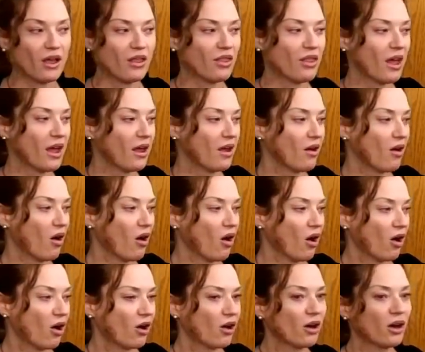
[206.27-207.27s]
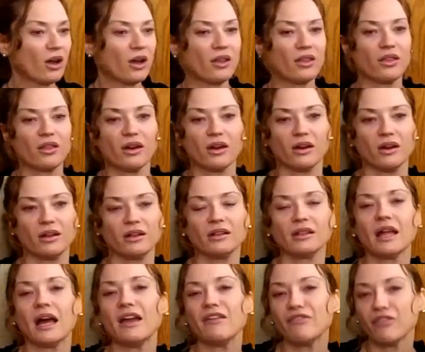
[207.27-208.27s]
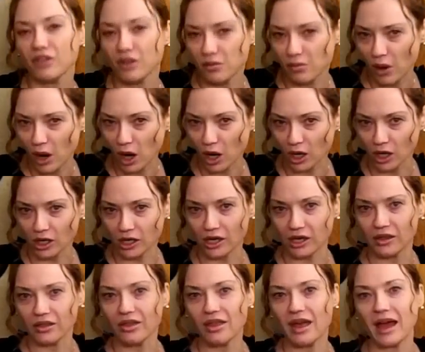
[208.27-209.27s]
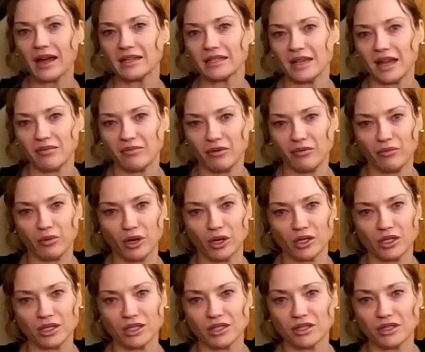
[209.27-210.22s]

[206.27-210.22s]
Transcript: They are the life of the party, that type of person.